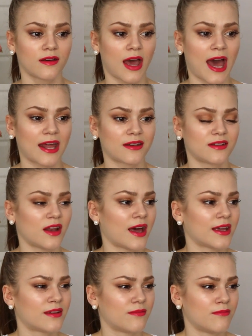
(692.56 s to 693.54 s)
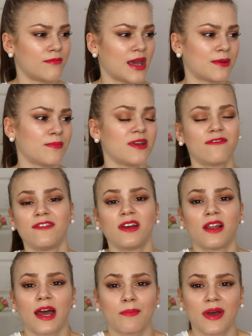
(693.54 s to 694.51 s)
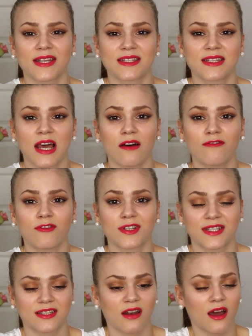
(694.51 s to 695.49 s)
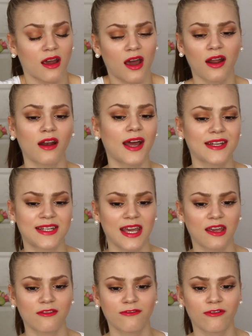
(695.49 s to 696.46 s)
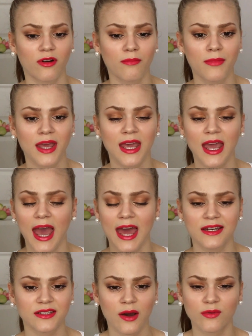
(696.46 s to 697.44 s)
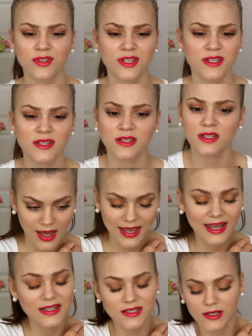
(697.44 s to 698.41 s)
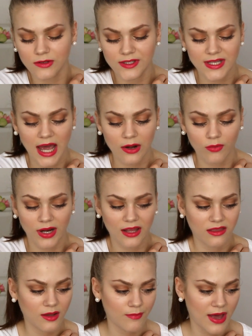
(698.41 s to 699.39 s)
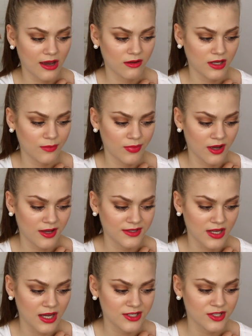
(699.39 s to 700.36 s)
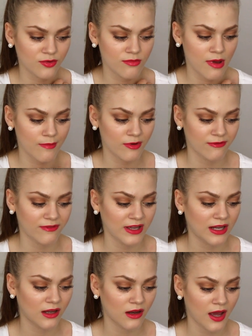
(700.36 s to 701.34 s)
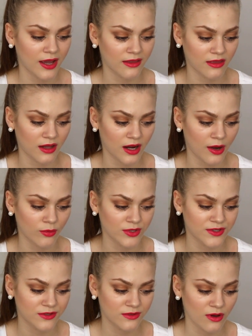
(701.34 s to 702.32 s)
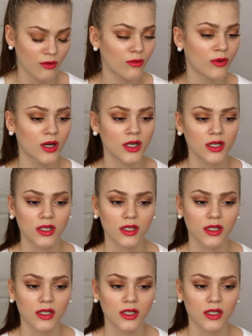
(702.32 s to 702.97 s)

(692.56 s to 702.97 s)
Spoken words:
had like made me feel like myself was kind of like taken from me, and I was just, I get so sad when I think back on it because I just remember feeling like that I was so